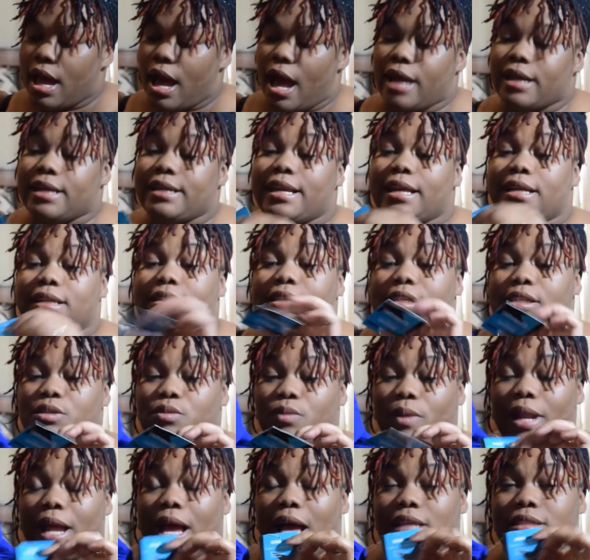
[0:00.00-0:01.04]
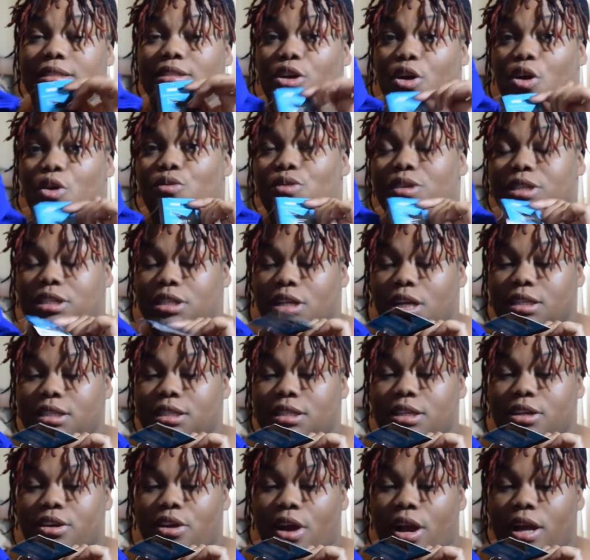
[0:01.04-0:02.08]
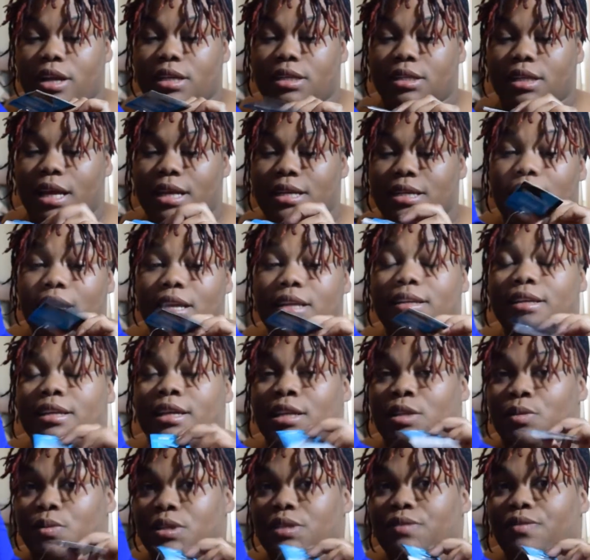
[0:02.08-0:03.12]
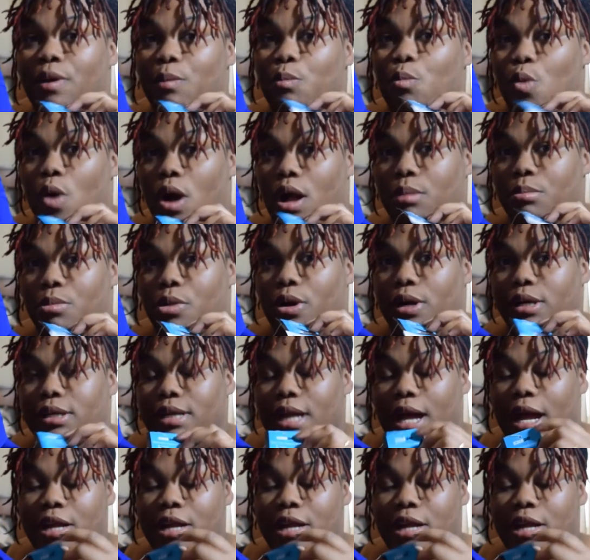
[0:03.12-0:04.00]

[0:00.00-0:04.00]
and this one has the original sticker on it, and it was from Walmart.